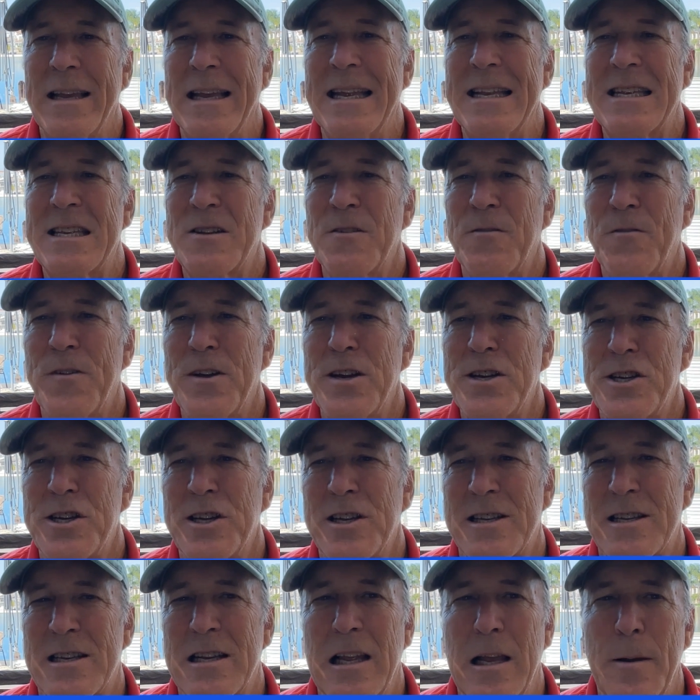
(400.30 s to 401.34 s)

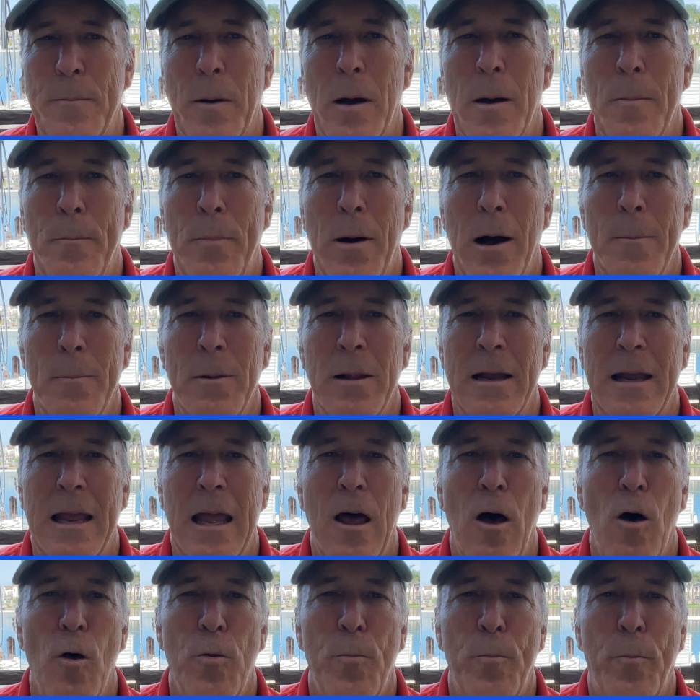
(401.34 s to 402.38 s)
insufficient sleep a public
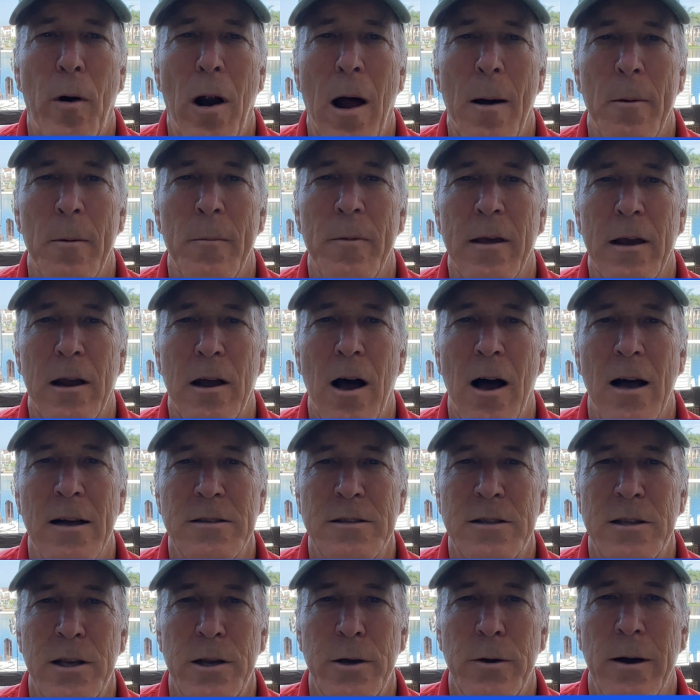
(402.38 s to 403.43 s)
health problem that
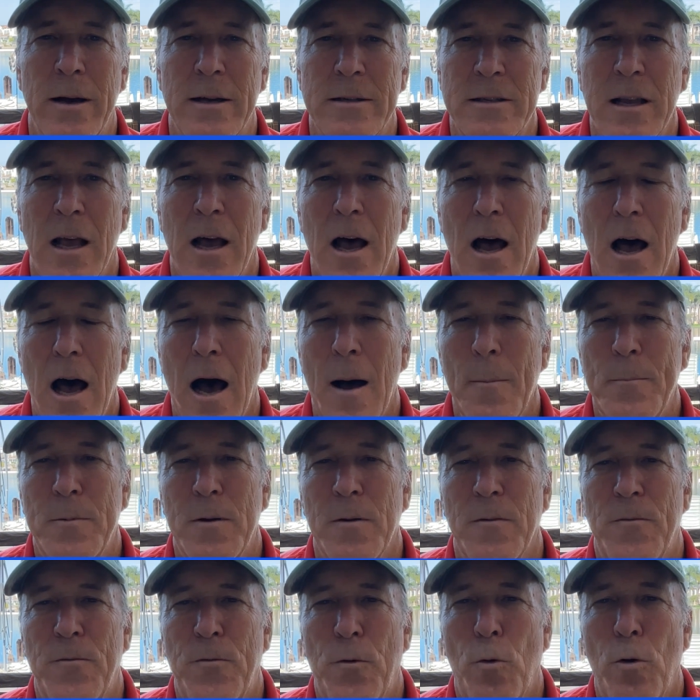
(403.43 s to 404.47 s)
costs the U.S. up
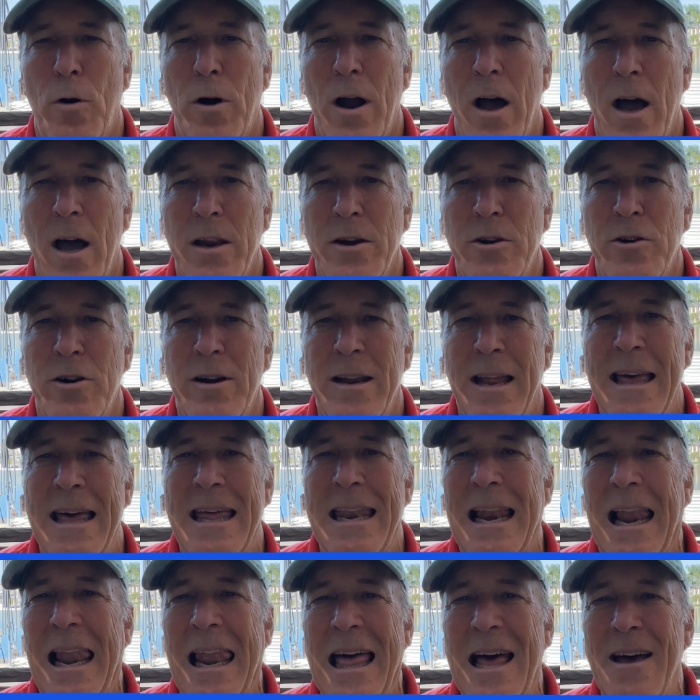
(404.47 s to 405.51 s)
to
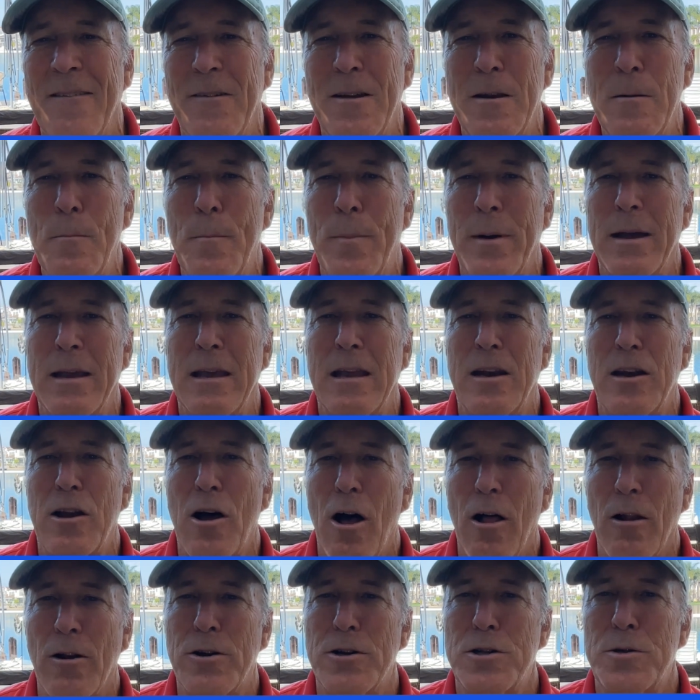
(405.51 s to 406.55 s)
$411
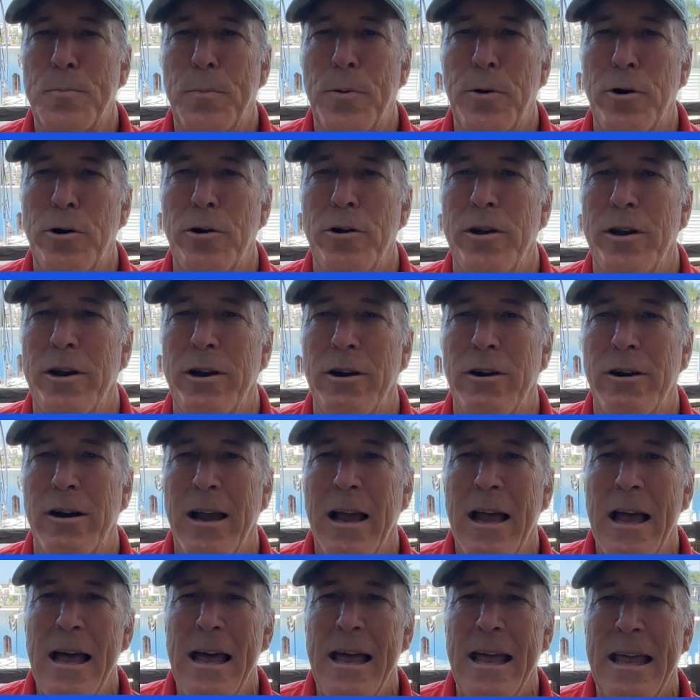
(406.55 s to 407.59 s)
billion per year
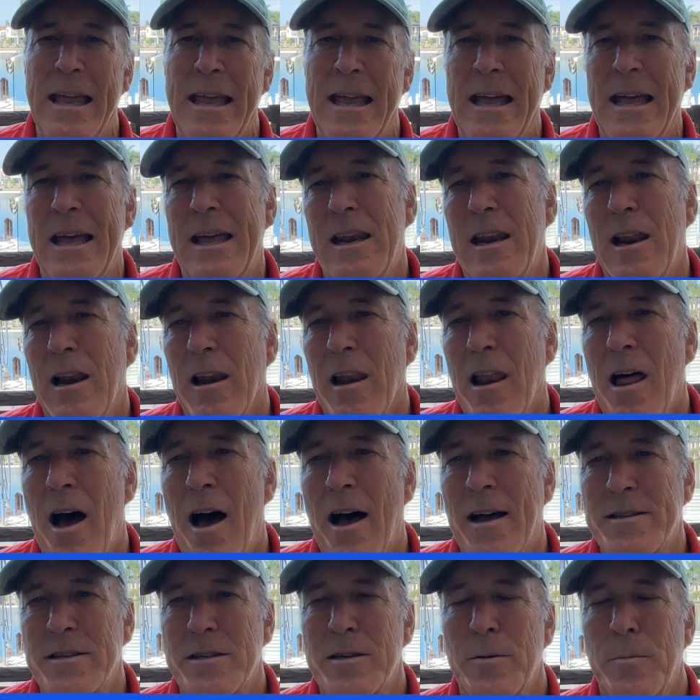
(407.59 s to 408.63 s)
in
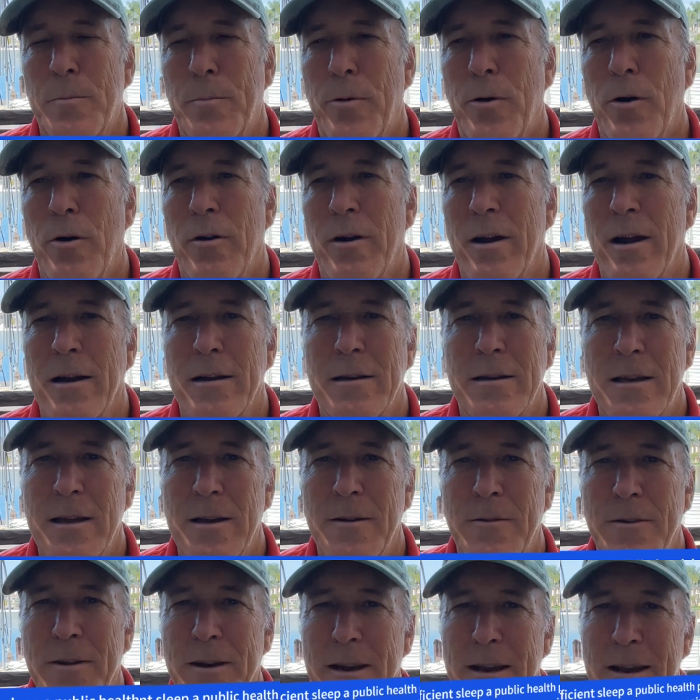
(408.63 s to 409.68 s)
lost
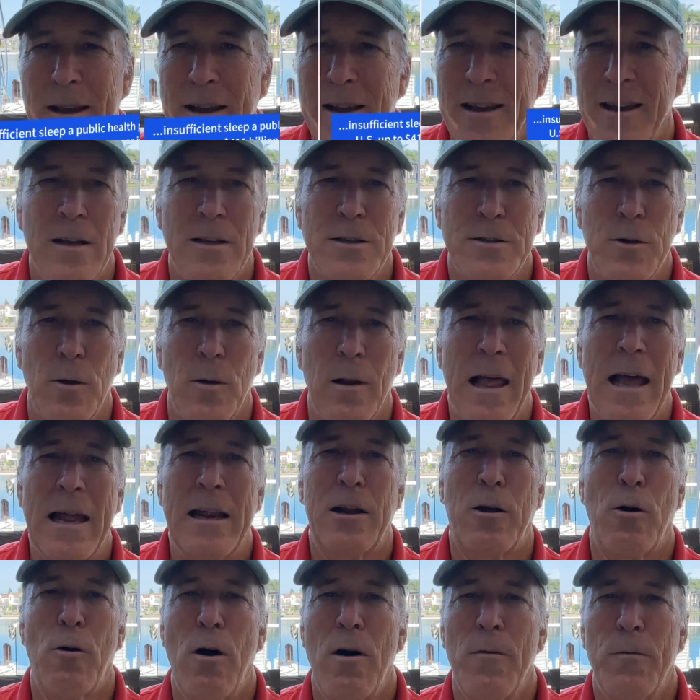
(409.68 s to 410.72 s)
productivity. So
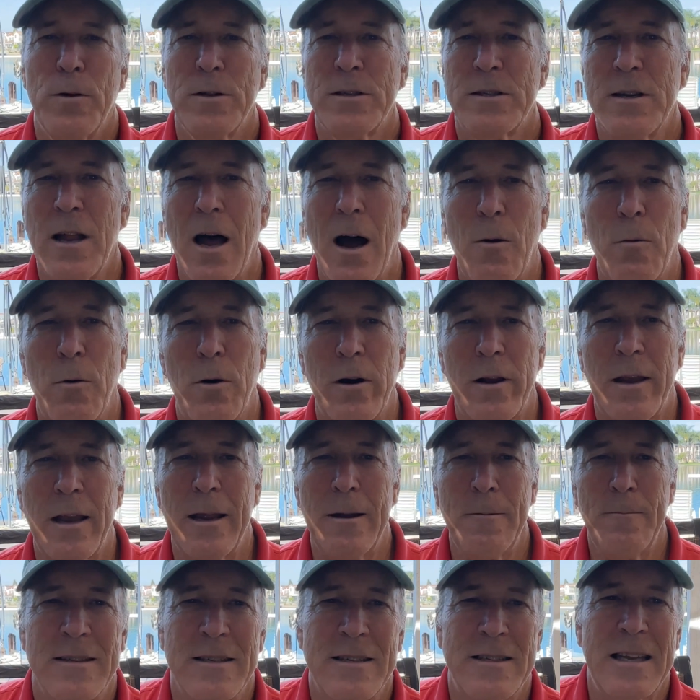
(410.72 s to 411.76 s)
let go of what's not
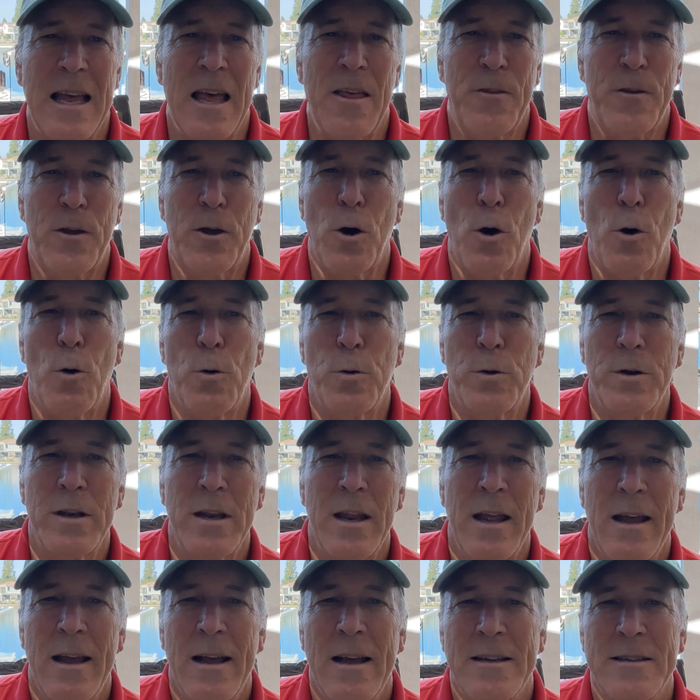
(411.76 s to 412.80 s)
working. Seth
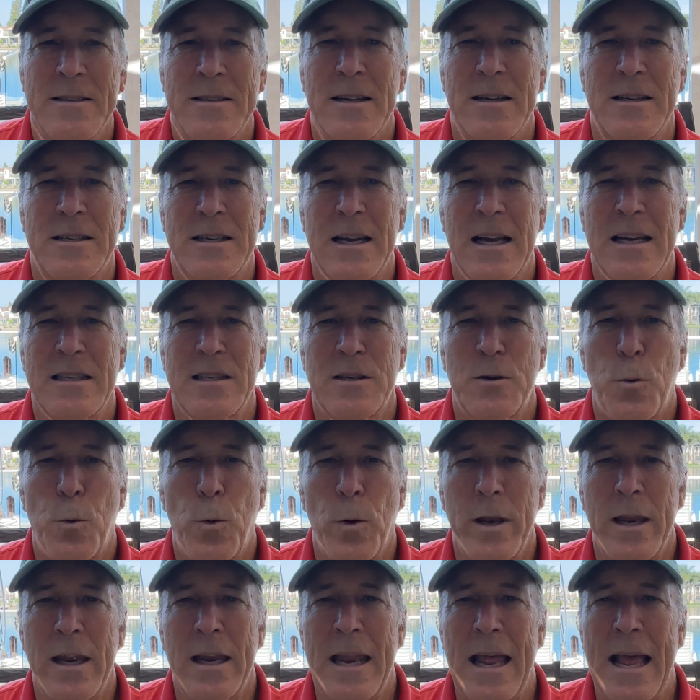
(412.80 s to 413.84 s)
Godin suggests
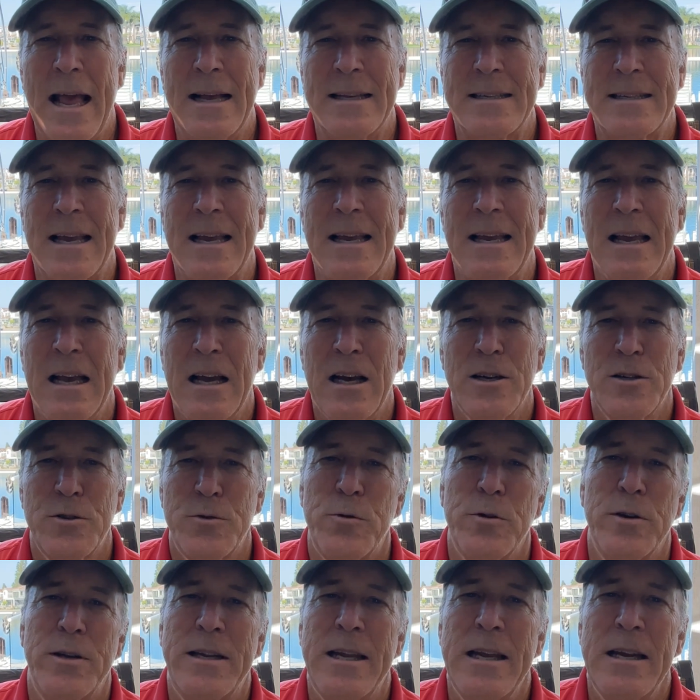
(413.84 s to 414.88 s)
quitting as a
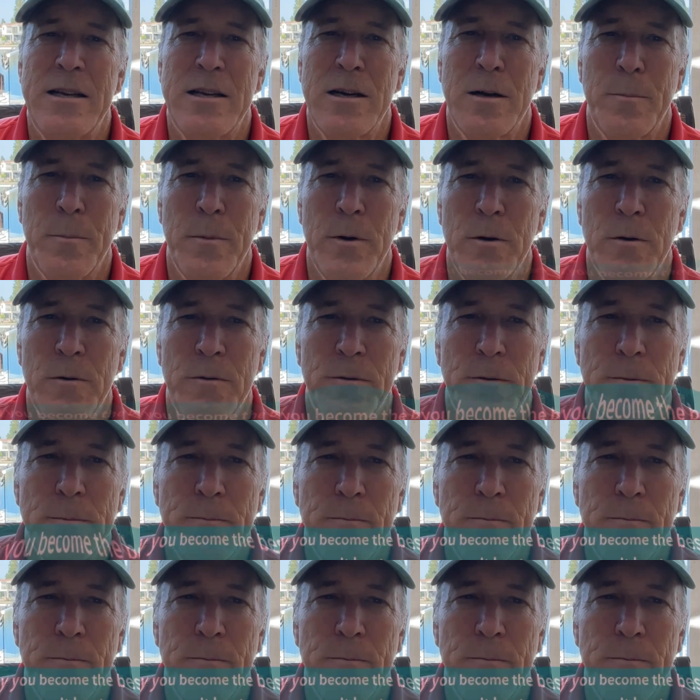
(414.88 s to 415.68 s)
strategic move.